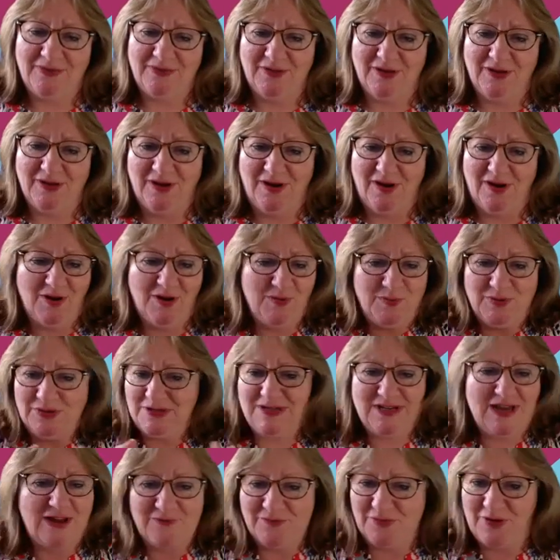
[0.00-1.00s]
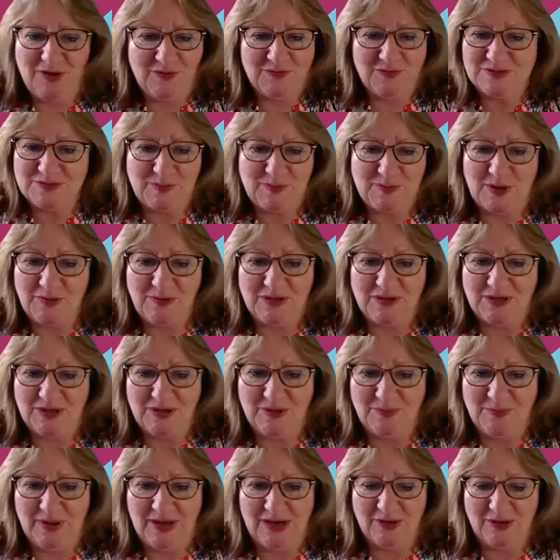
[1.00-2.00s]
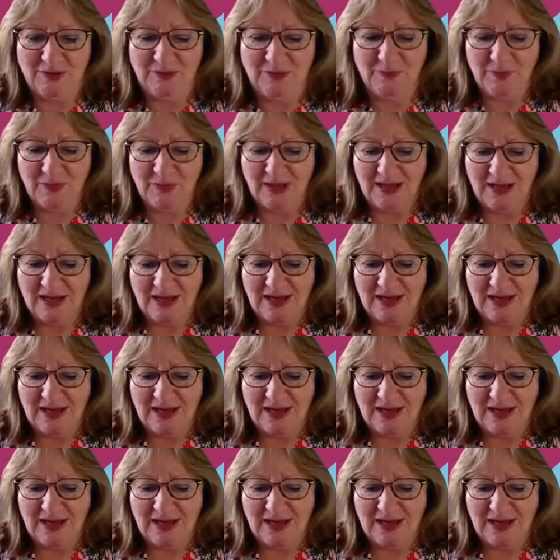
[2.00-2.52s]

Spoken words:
that I would never have spoken about.